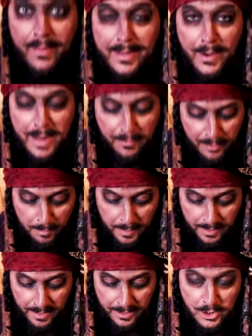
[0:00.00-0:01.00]
they don't have to
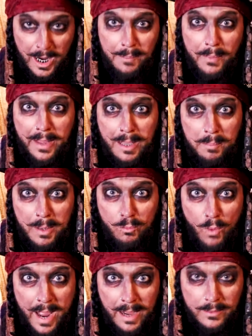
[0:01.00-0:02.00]
be that shape they can be
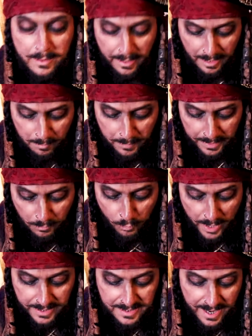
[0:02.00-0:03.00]
round they can be
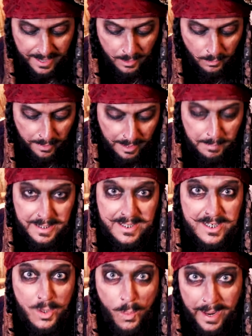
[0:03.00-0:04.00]
rectangle they can be
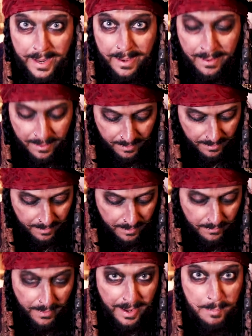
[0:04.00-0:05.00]
square
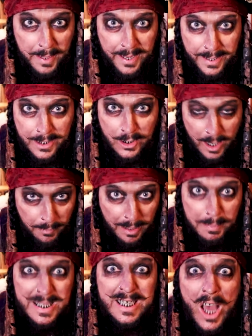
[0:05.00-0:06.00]
they can be any shape they can
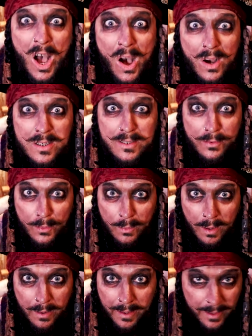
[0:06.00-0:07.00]
be stars for all
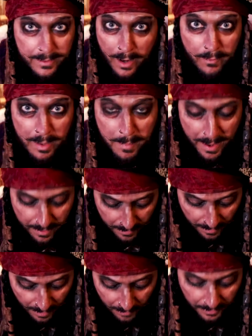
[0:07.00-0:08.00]
I care it don't really
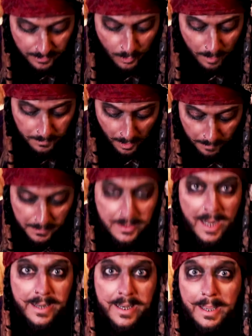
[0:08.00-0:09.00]
matter that's what I'm, I'm
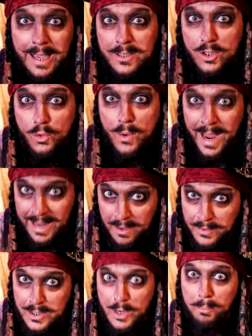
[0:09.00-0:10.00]
telling you get as
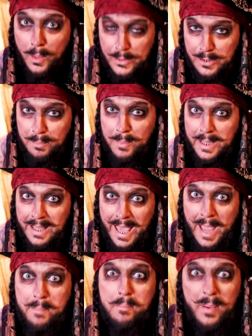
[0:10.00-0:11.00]
creative as you possibly
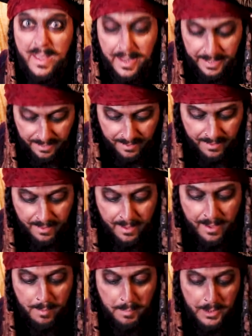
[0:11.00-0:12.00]
can be
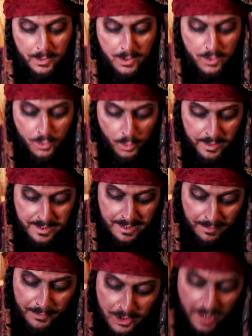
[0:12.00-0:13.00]
but you just draw
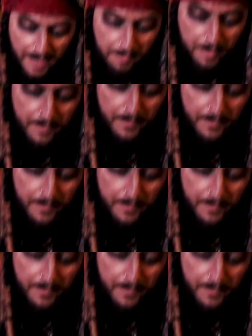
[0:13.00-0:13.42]
yourself a shape